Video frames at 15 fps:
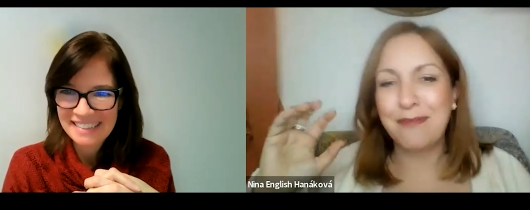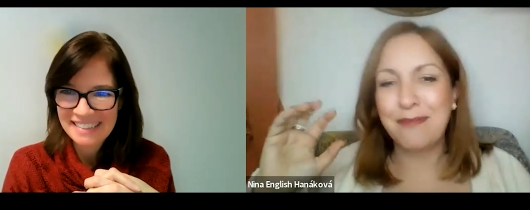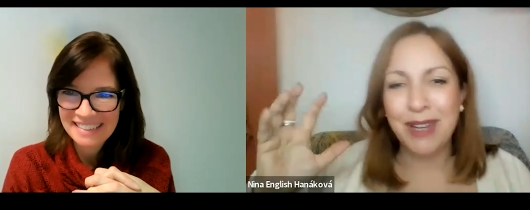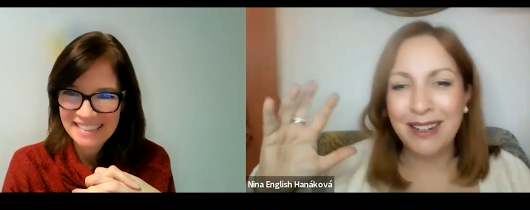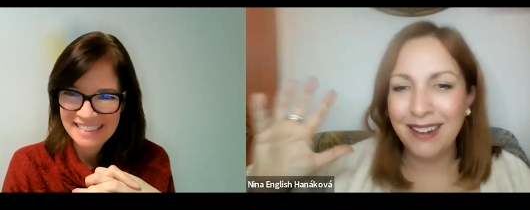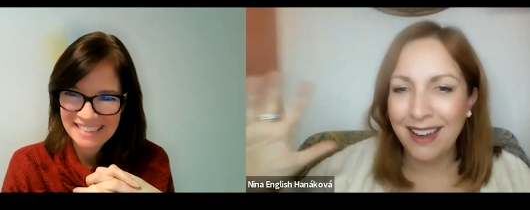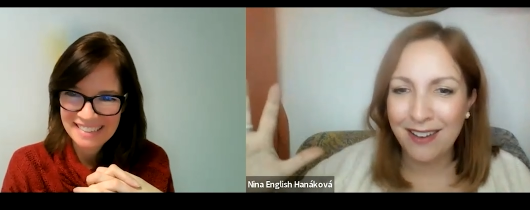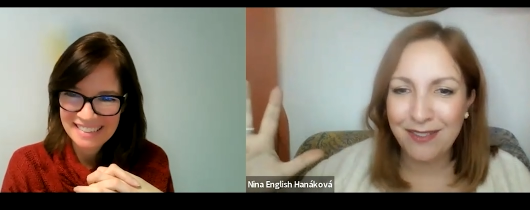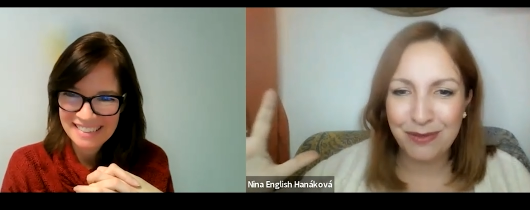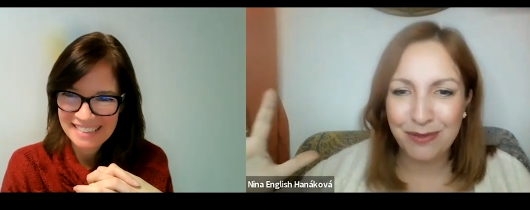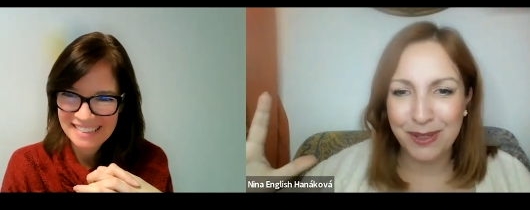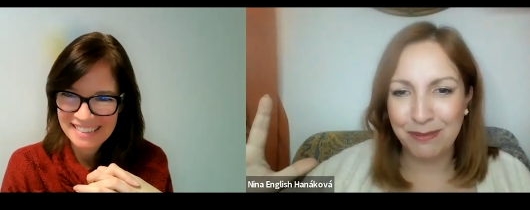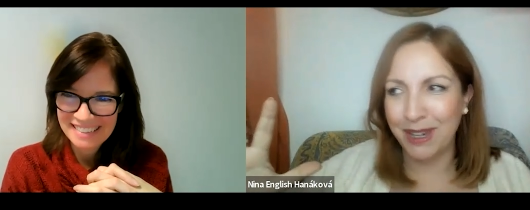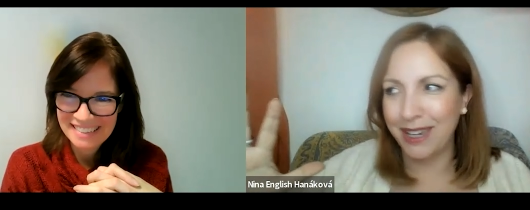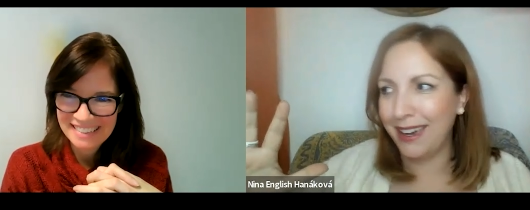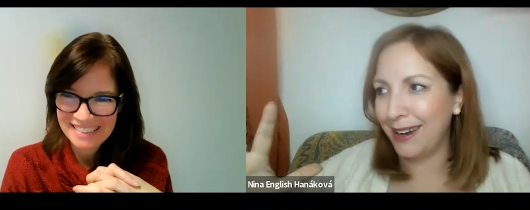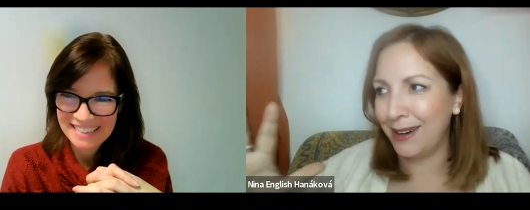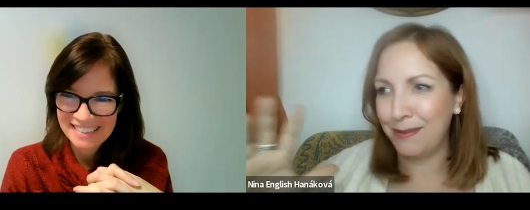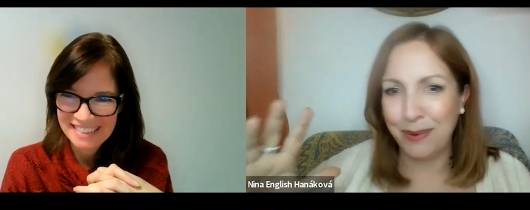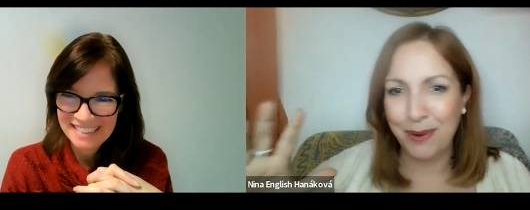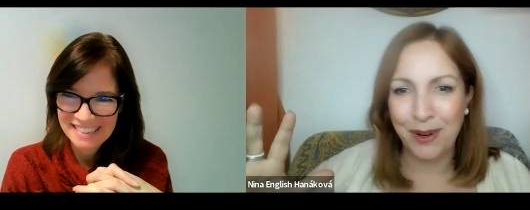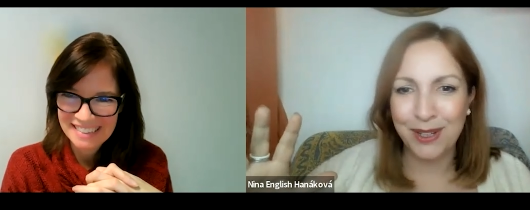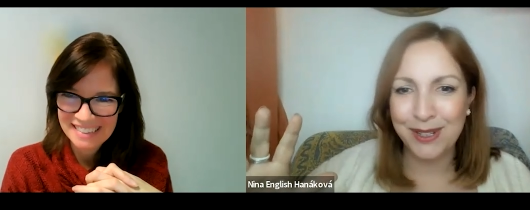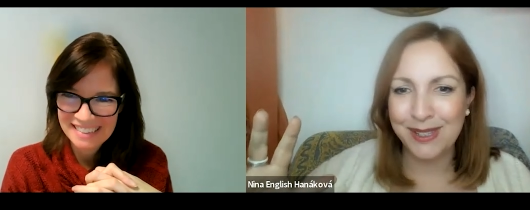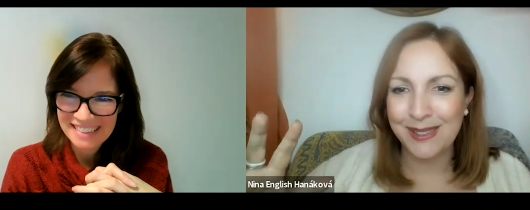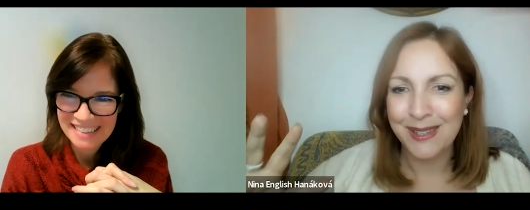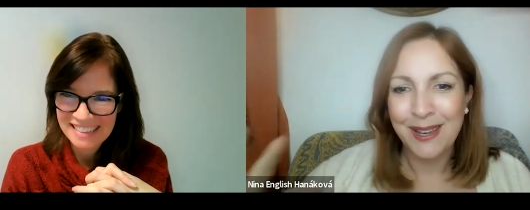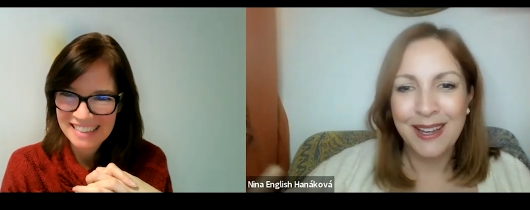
Speaker 1: I'm in love with my AirPods.